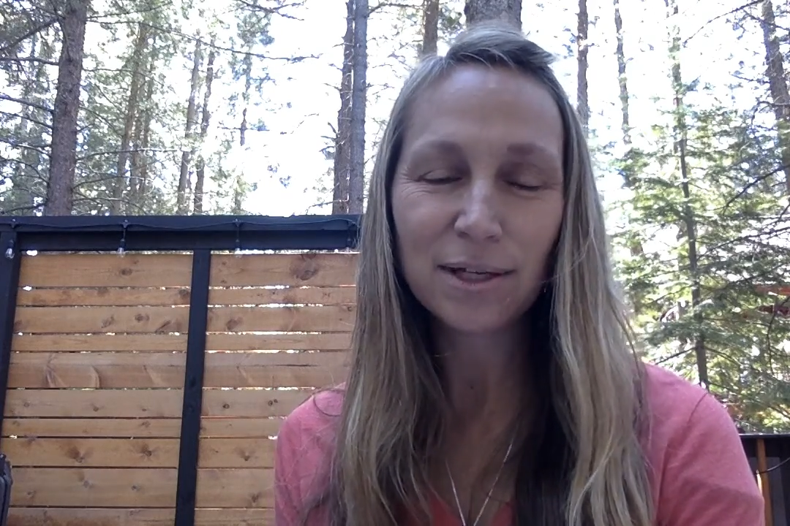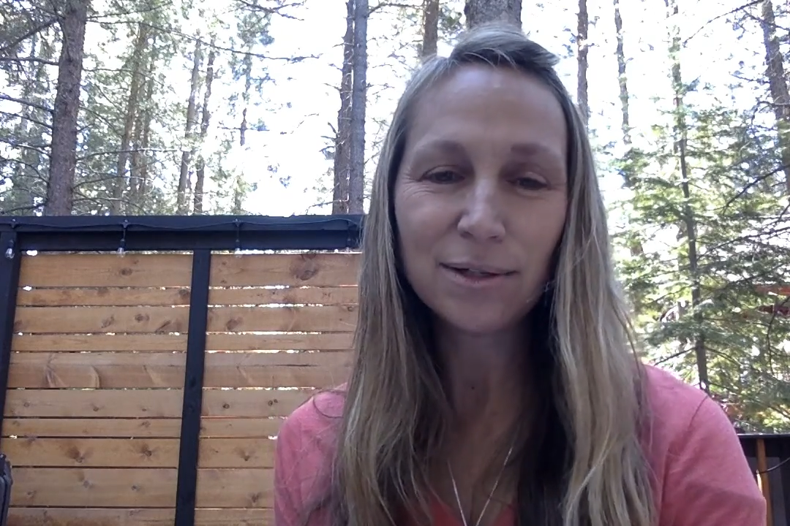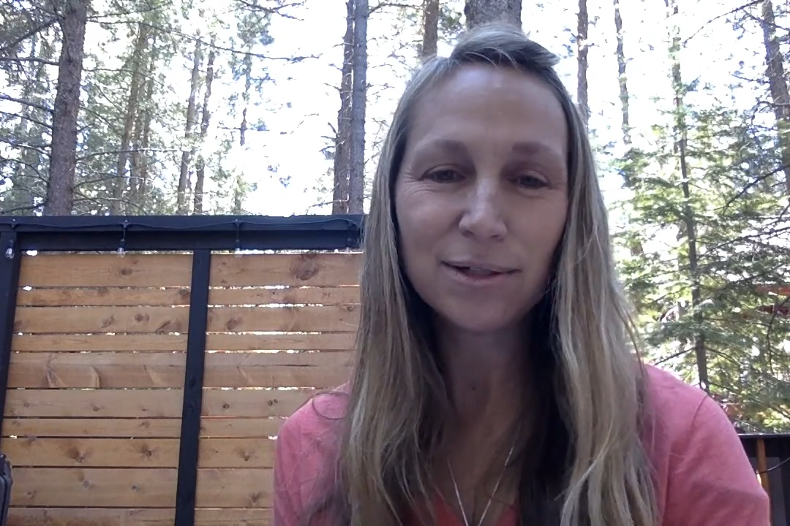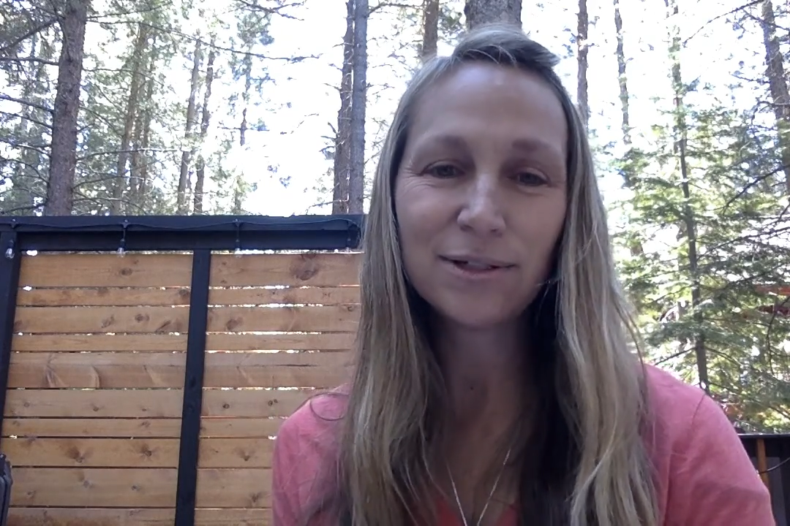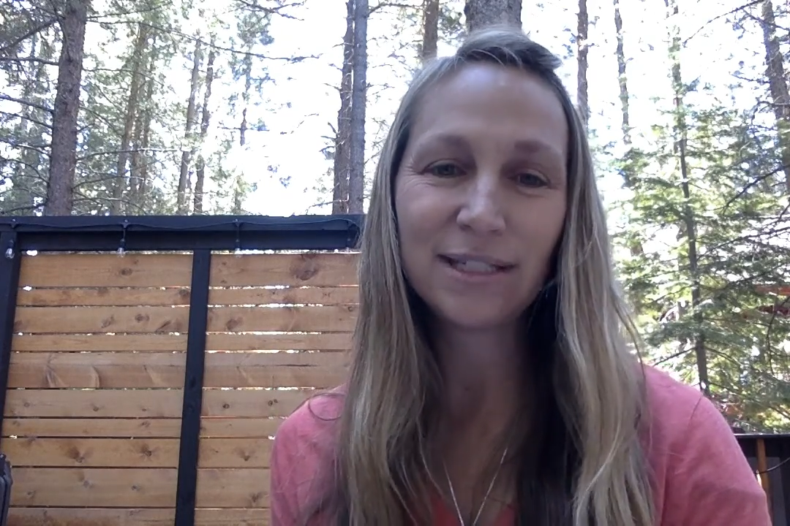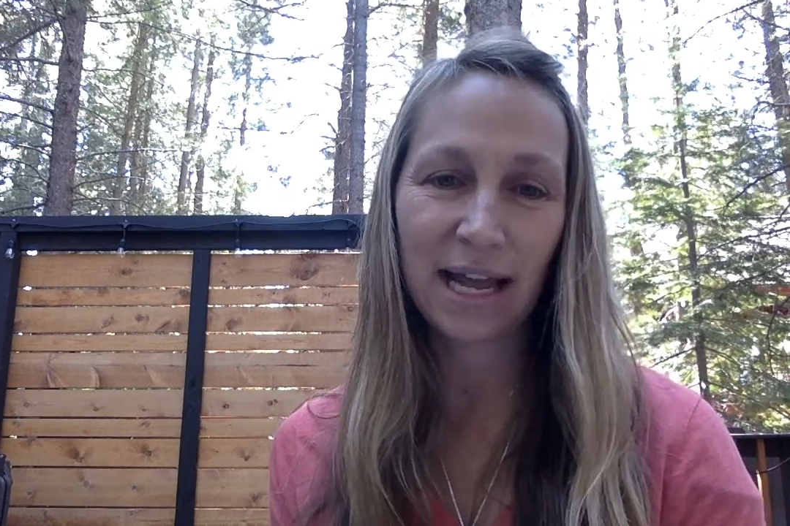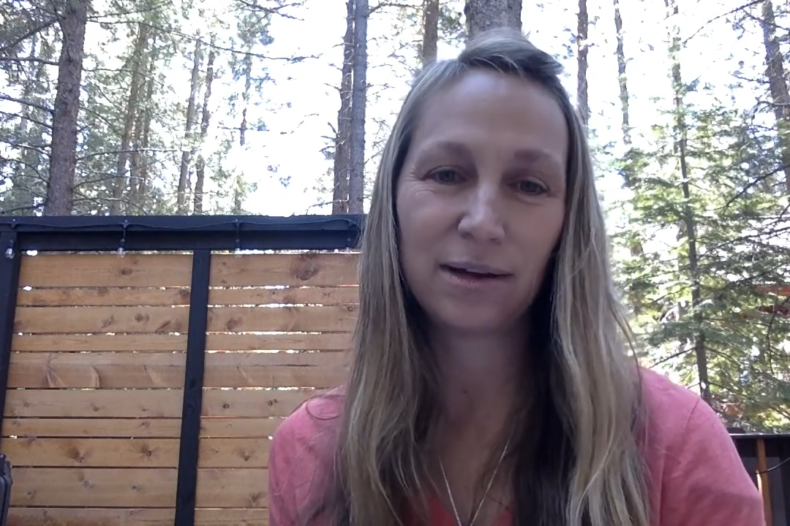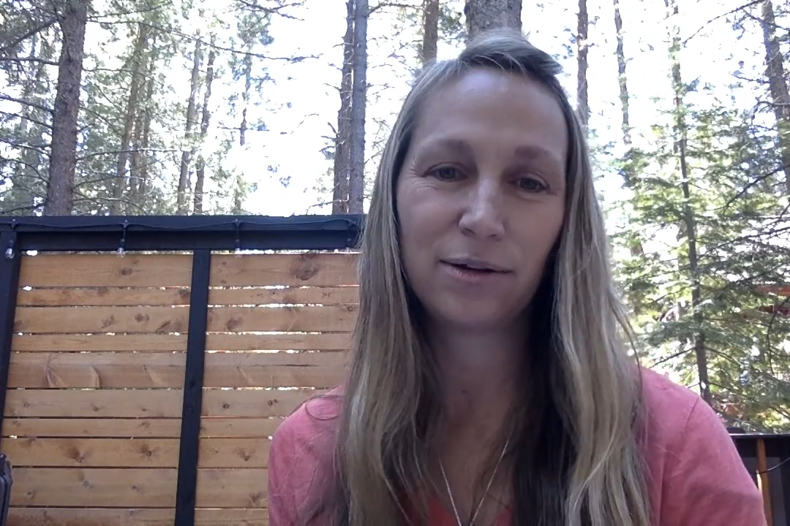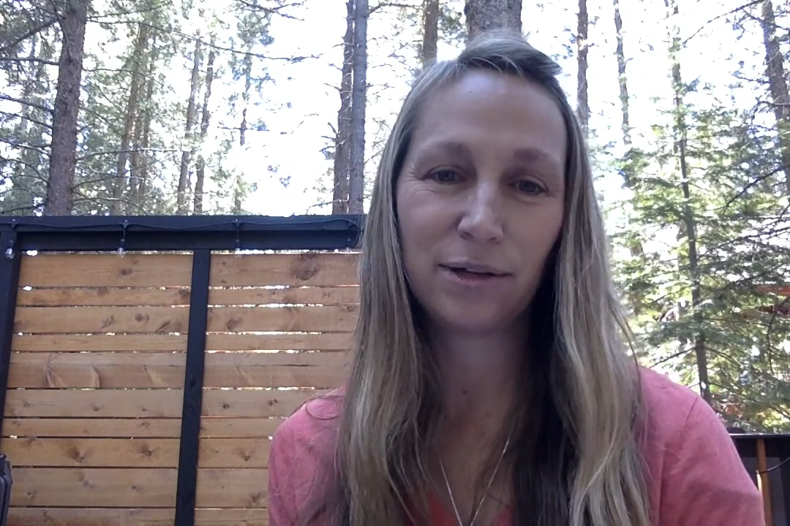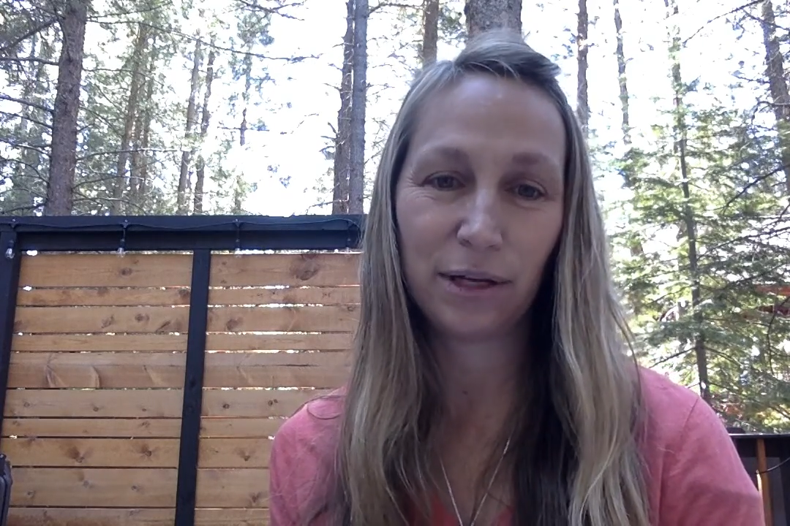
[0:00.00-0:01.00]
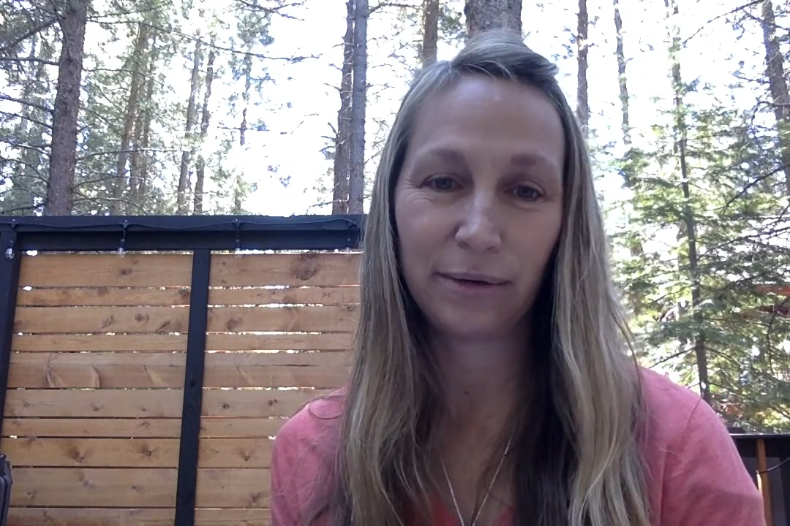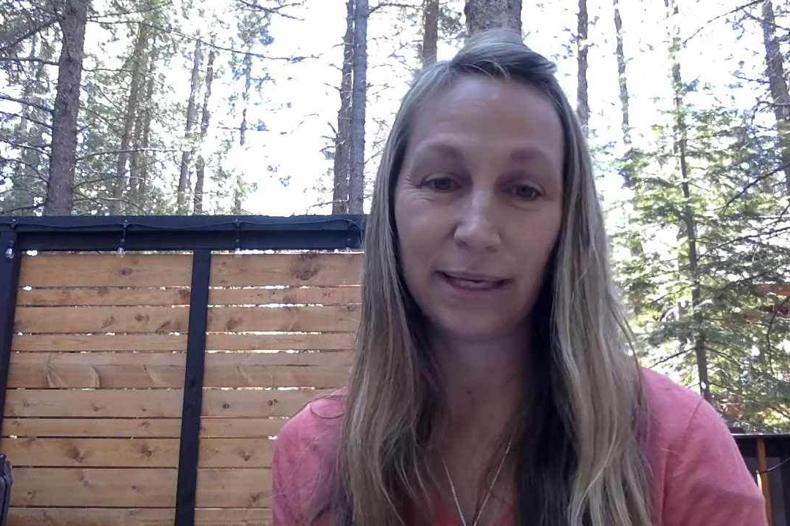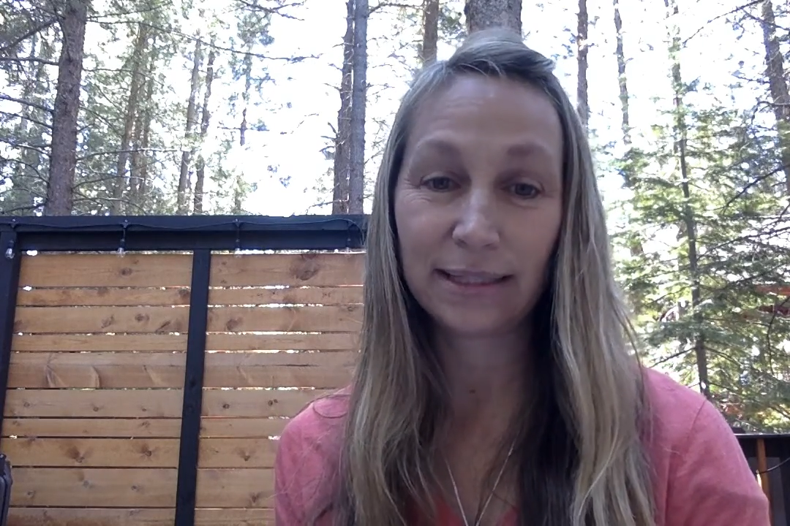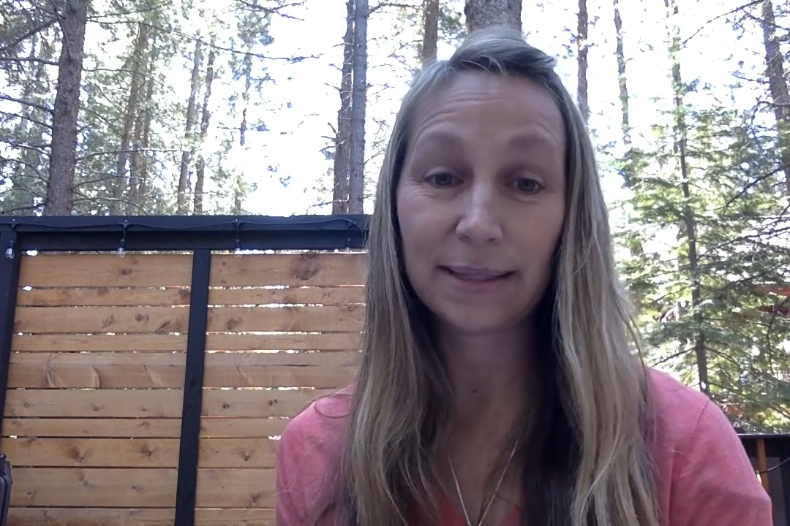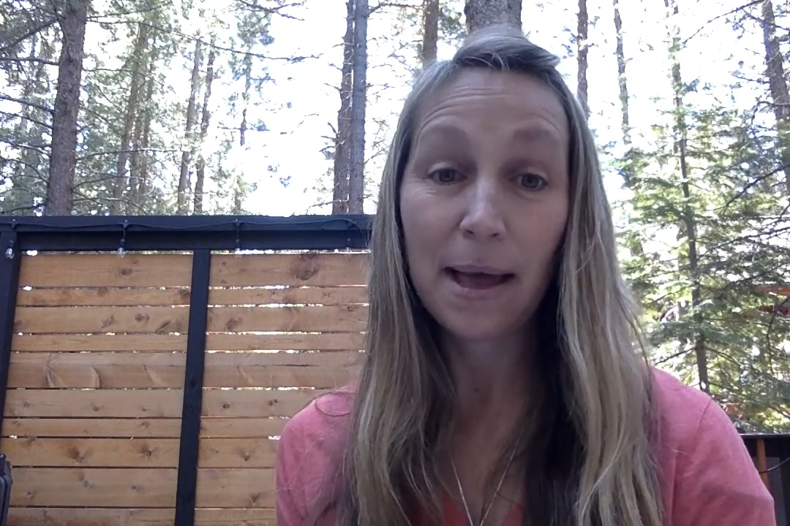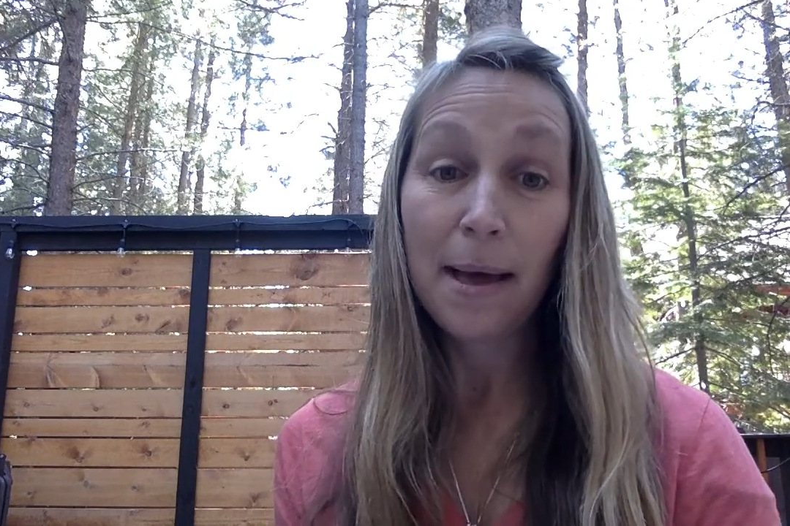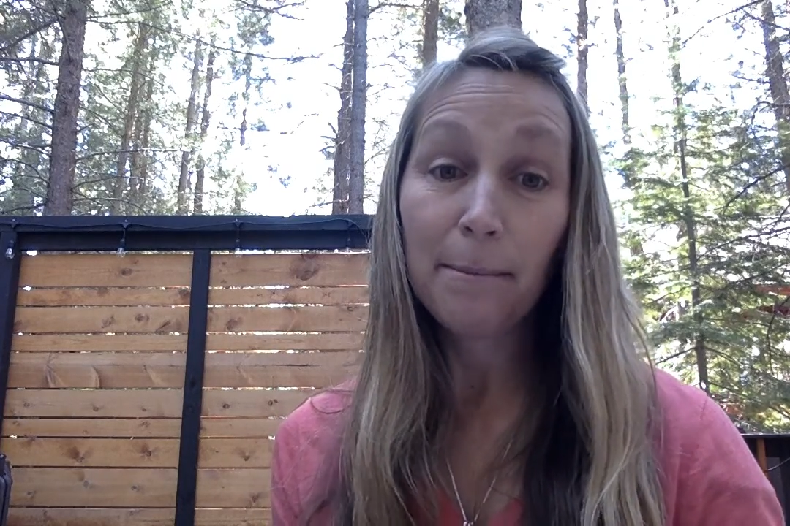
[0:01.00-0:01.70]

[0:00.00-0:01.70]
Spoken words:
Those are standard units.